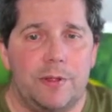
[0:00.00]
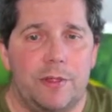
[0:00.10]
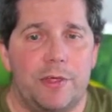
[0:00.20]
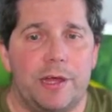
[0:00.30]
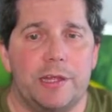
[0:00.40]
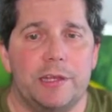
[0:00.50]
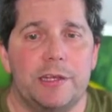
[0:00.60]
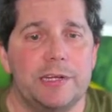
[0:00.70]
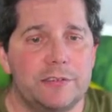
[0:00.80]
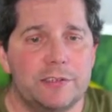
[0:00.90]
then
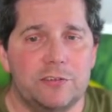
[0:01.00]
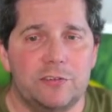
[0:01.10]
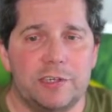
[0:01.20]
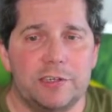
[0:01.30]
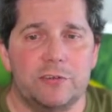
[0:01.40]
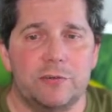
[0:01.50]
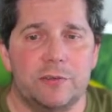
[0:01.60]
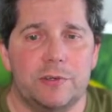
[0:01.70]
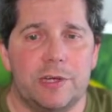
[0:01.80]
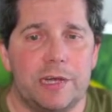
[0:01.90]
knight takes e6,
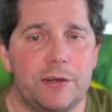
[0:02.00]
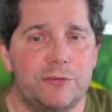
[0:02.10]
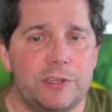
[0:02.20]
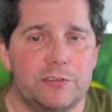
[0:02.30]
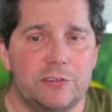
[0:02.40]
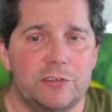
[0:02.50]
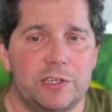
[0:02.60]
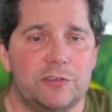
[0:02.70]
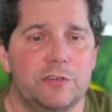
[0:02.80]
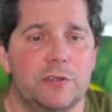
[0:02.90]
f takes
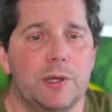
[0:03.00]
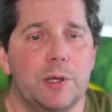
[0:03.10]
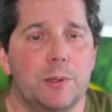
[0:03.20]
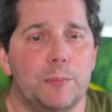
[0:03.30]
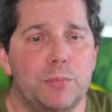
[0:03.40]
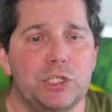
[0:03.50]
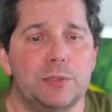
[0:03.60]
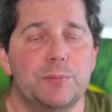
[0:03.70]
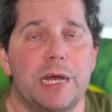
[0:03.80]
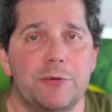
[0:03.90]
e6,
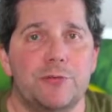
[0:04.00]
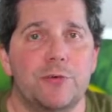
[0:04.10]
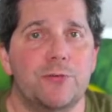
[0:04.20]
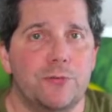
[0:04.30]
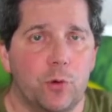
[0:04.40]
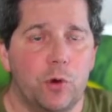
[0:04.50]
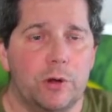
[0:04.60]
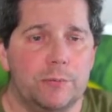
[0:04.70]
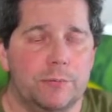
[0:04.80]
bishop f4.